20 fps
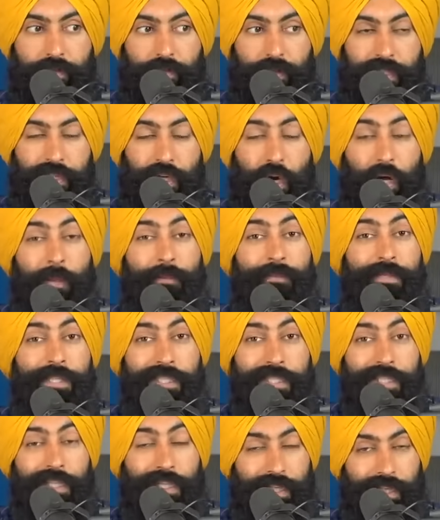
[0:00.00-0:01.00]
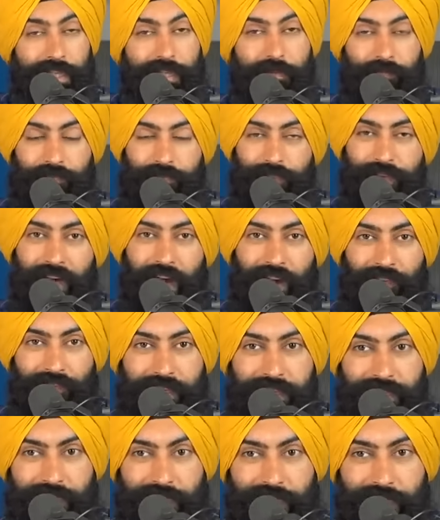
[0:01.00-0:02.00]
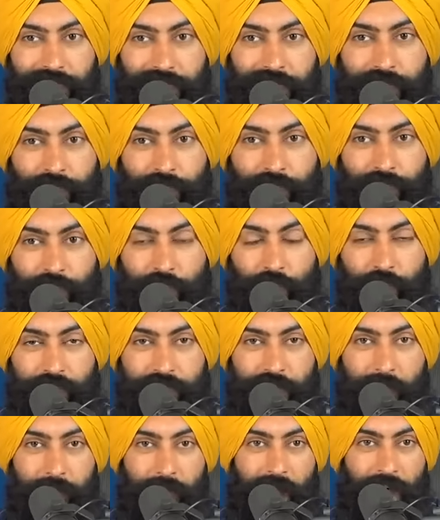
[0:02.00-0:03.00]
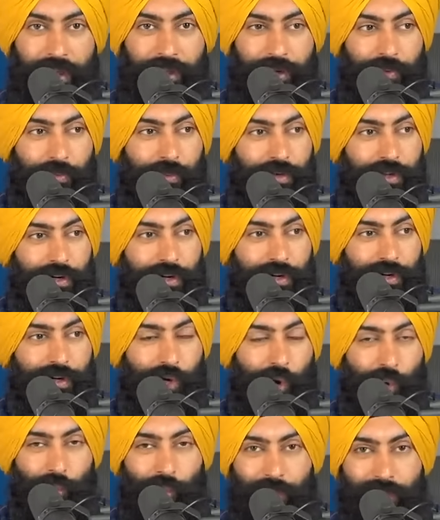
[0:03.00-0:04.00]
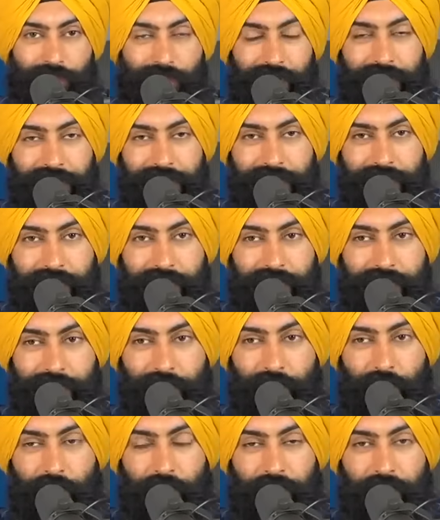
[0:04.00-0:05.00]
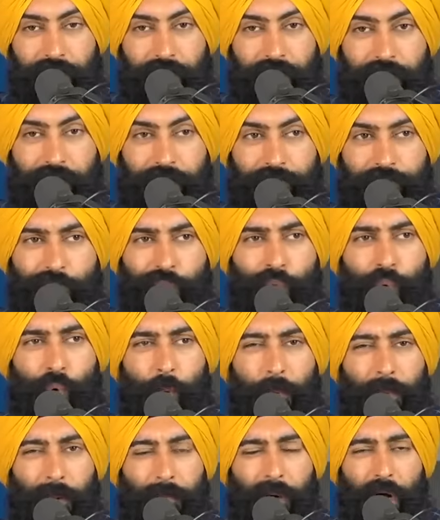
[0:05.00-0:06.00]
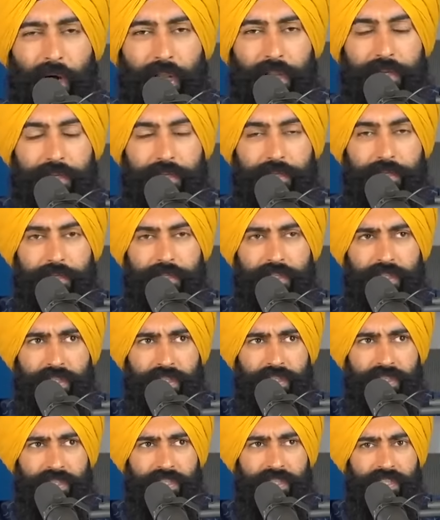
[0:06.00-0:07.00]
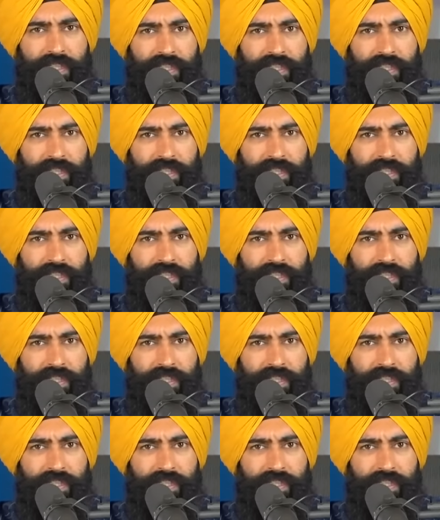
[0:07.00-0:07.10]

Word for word: let's call them silly conversations when you go to the bathroom with your coworkers and do all that kind of corporate politics